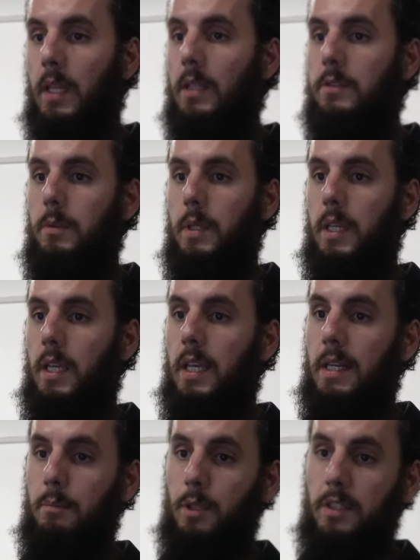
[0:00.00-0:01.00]
so we can get
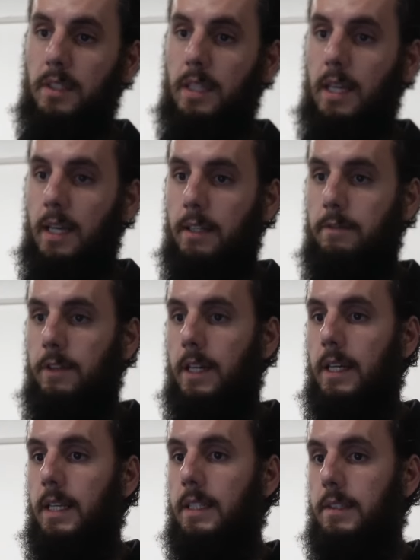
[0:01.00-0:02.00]
it printed on
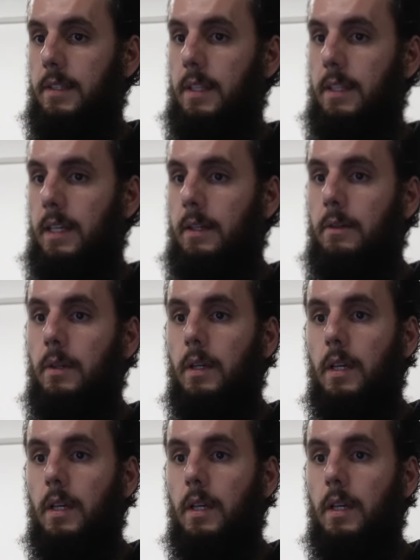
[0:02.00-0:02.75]
Friday and sent out,